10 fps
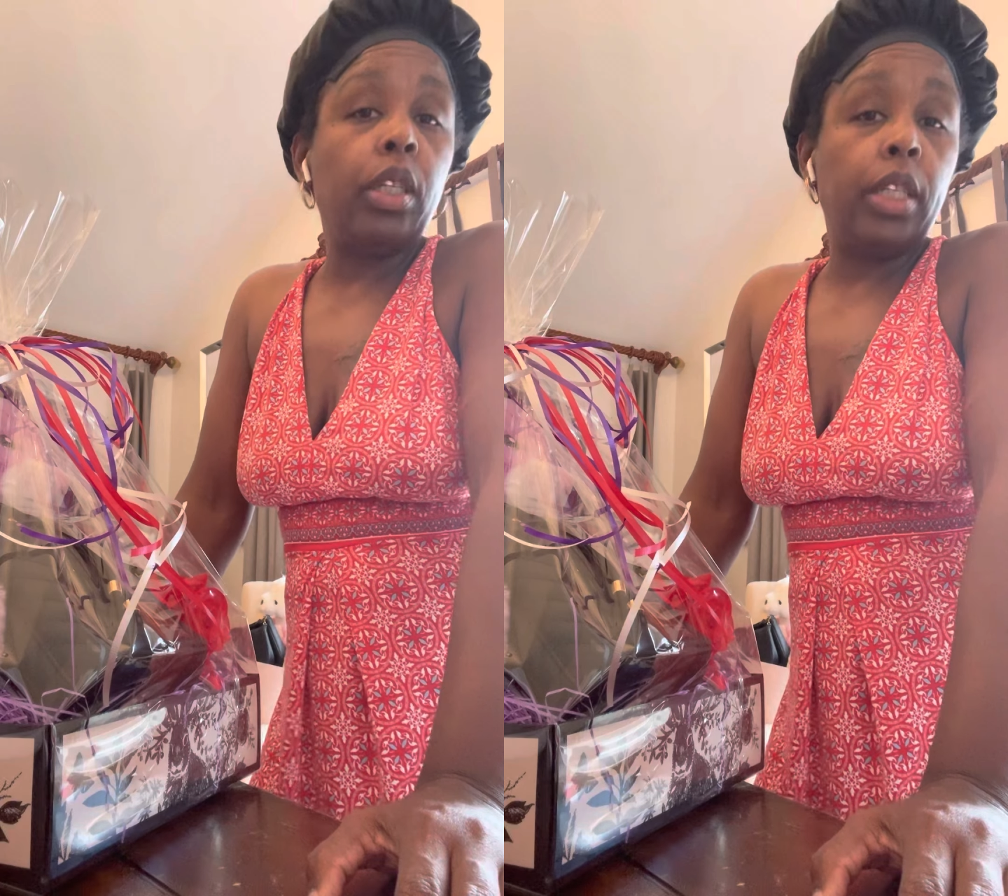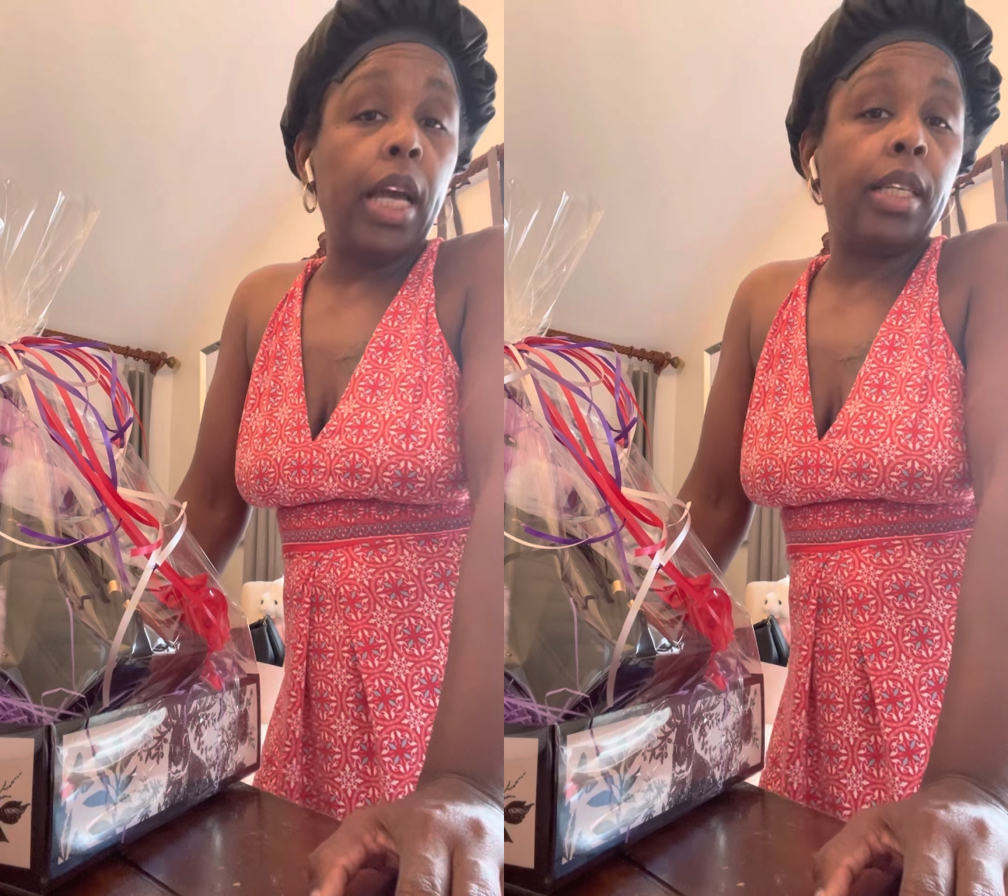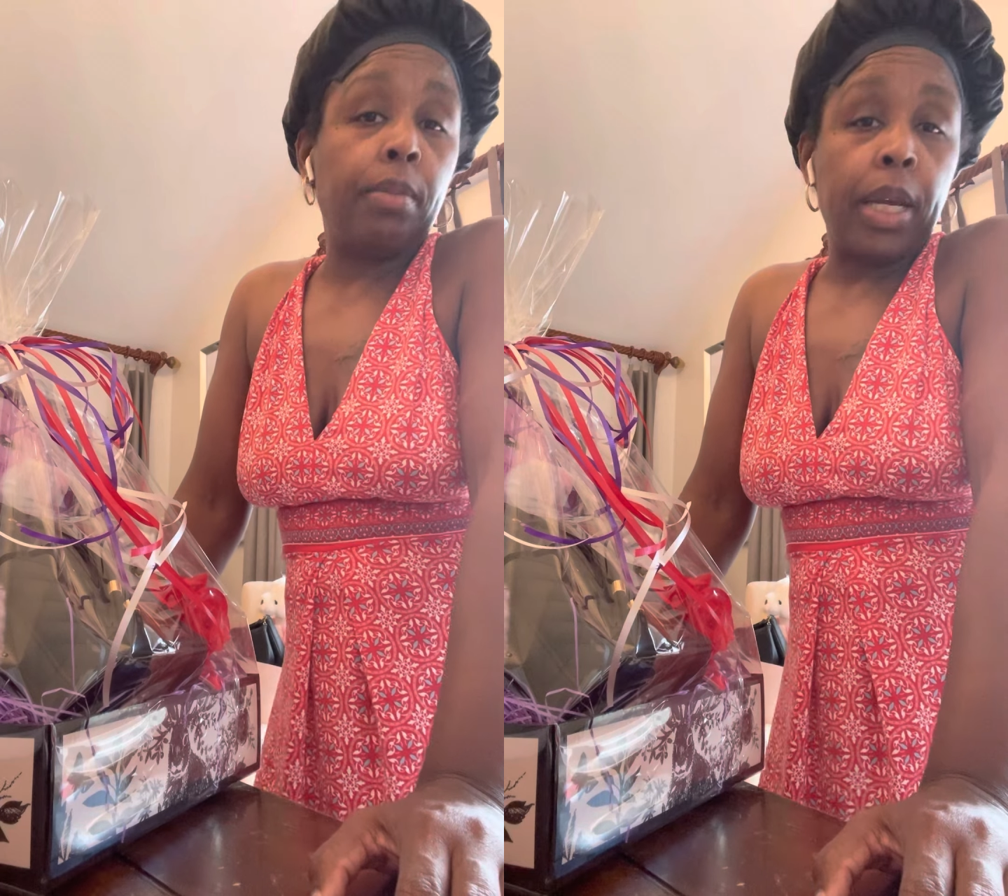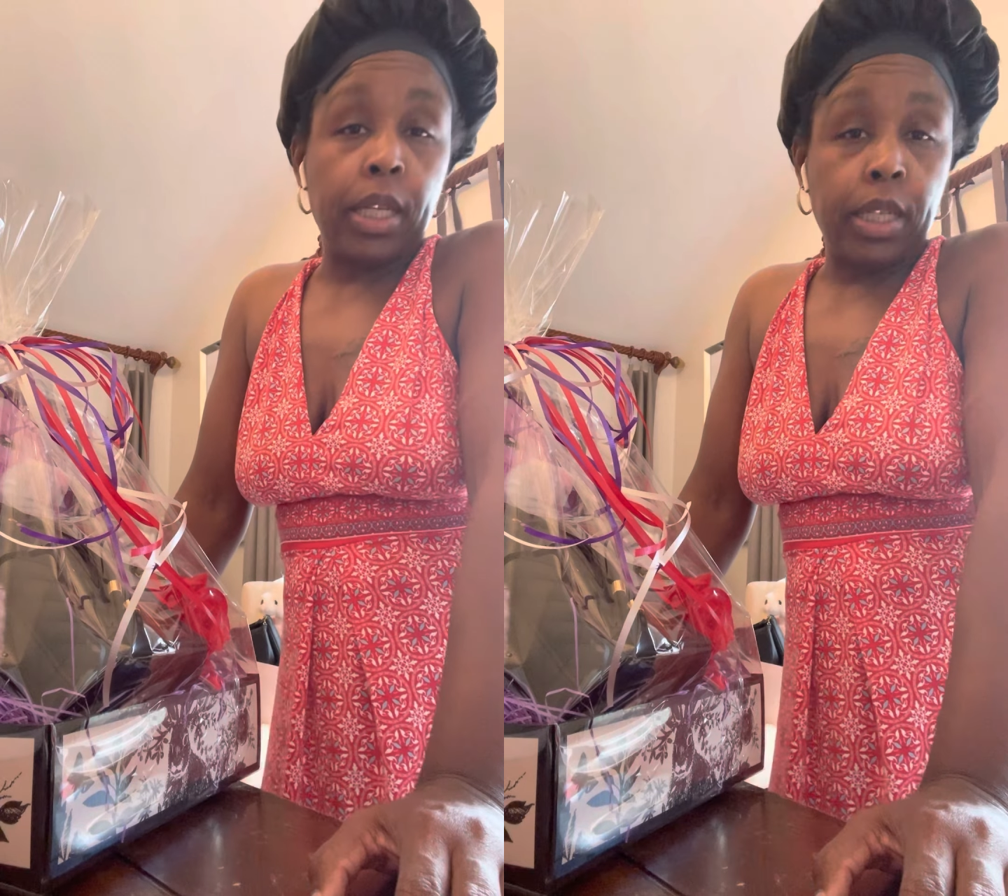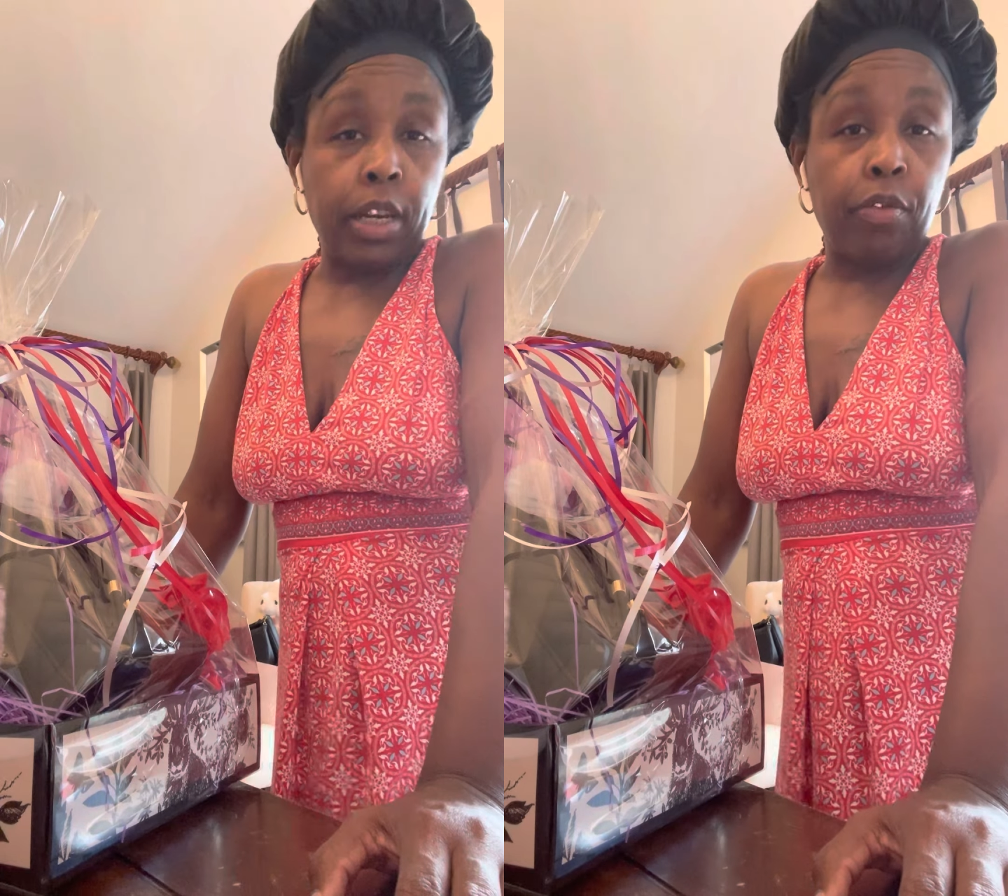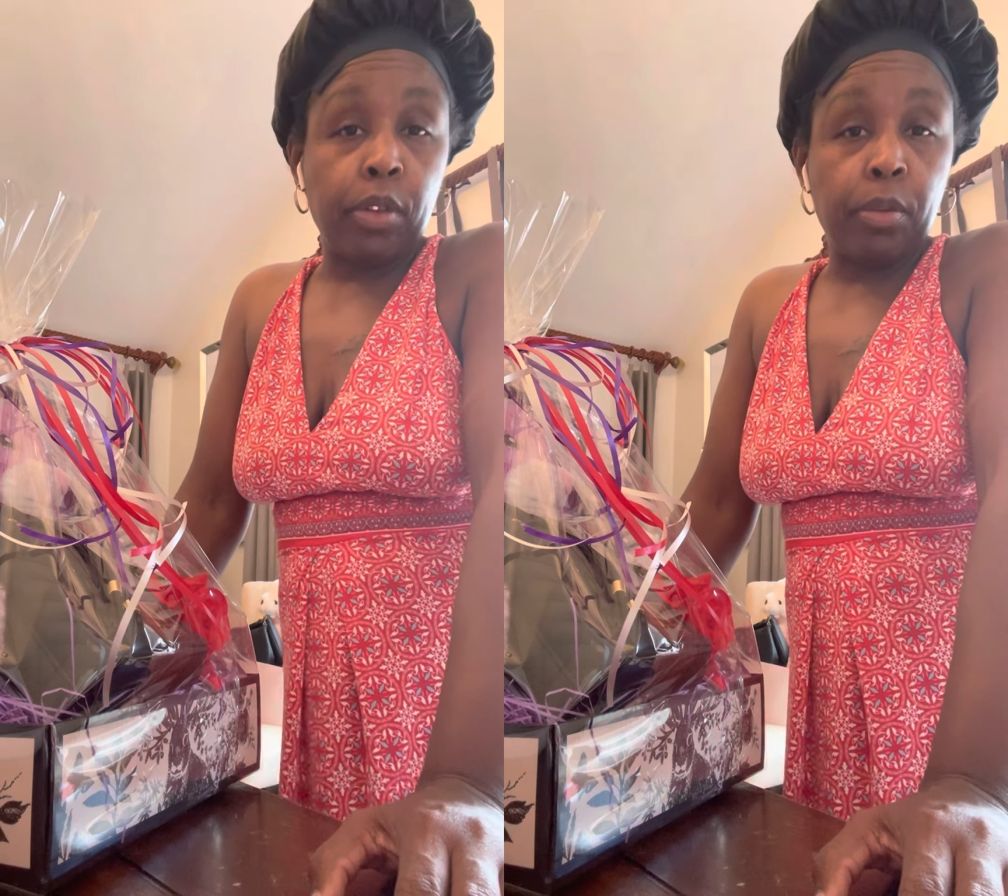does make a difference.